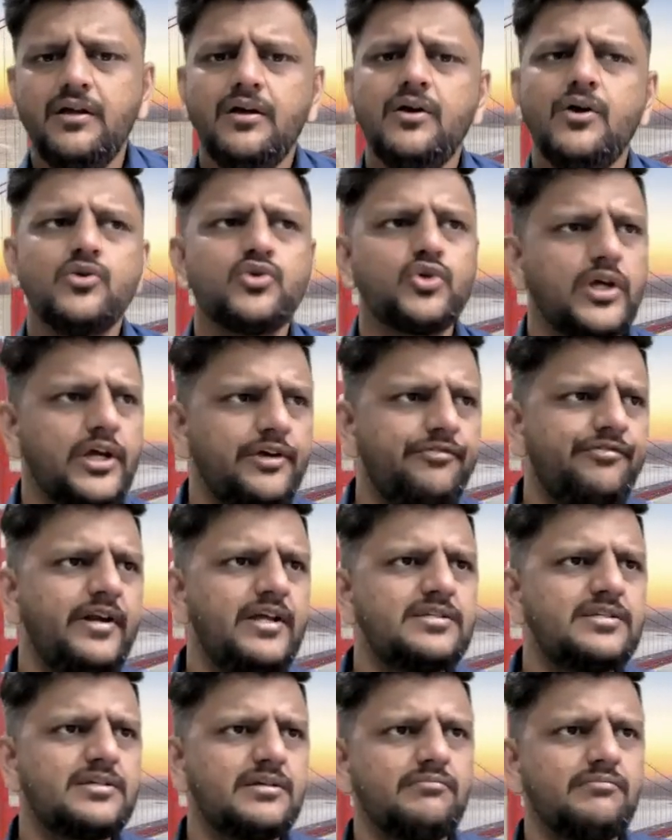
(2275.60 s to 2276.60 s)
So if it
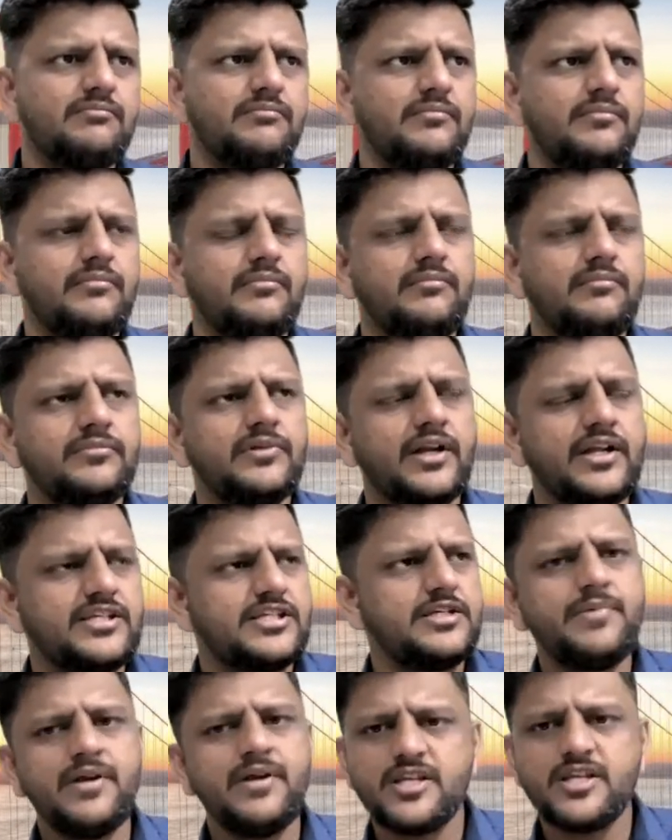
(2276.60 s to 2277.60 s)
is the
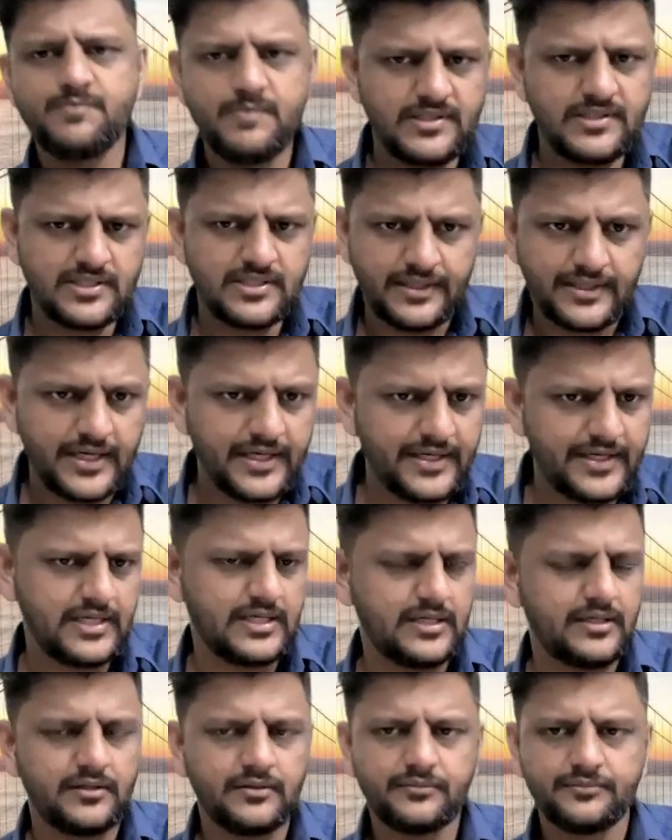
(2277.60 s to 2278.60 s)
recipient is business
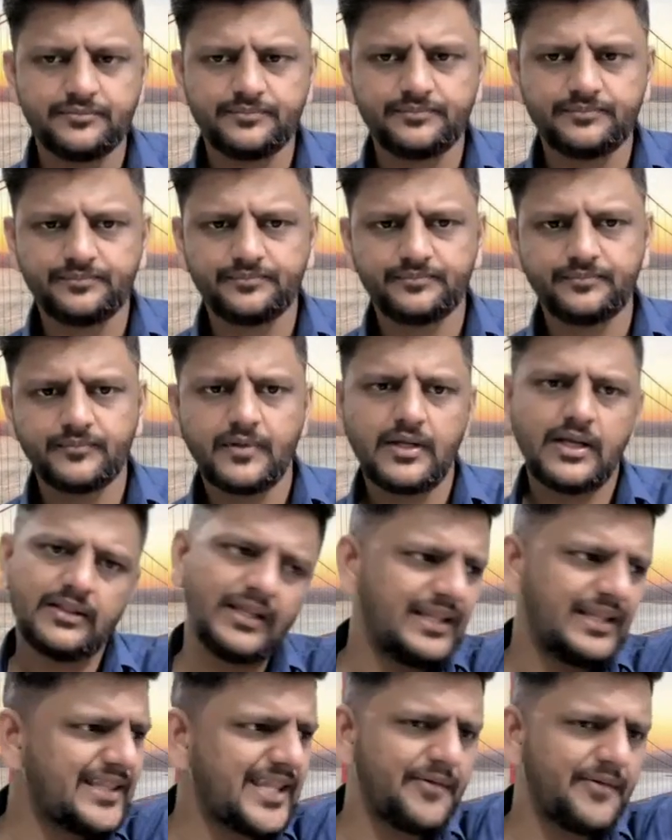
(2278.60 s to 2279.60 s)
entity,
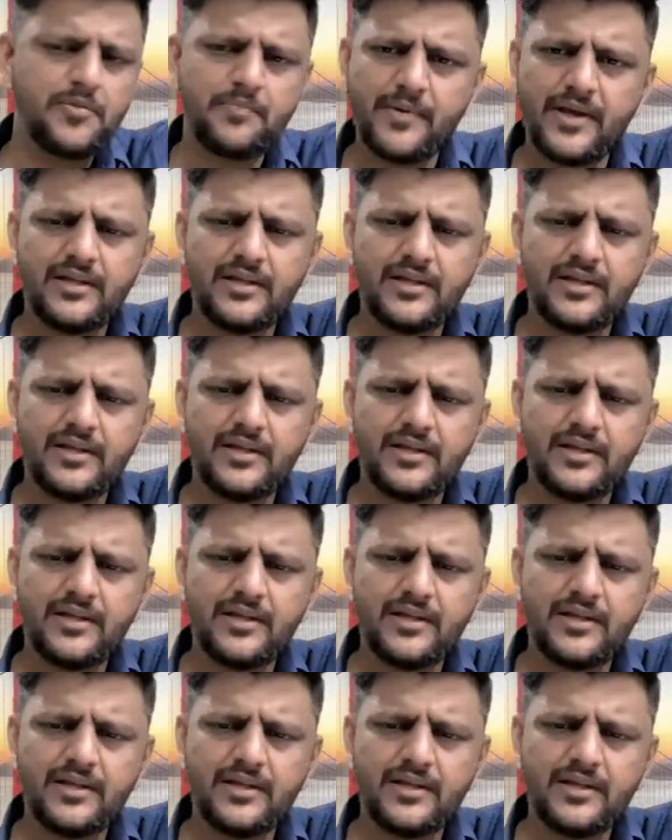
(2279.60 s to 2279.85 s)
then they will pay